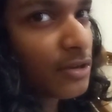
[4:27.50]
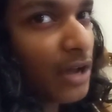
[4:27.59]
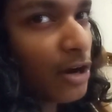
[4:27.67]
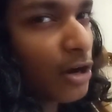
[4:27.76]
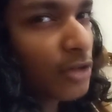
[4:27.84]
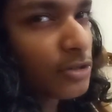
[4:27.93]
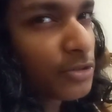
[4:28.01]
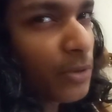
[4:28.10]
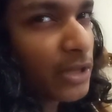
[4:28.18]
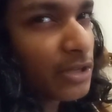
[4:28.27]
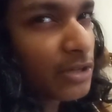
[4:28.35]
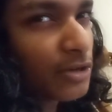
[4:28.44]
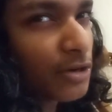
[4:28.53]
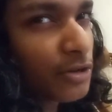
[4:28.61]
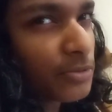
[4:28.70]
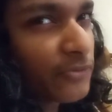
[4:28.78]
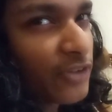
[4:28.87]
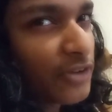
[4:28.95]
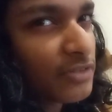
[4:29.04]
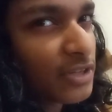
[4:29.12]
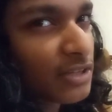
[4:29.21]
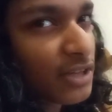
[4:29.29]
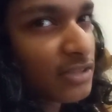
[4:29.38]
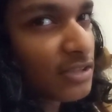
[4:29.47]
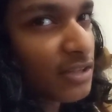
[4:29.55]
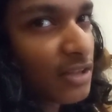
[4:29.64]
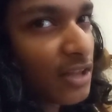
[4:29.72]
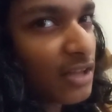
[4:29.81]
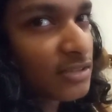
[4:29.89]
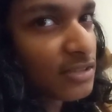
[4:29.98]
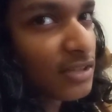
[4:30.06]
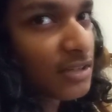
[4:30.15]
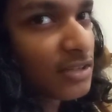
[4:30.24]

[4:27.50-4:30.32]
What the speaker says: around 20 or 15 kids in the class. Yeah,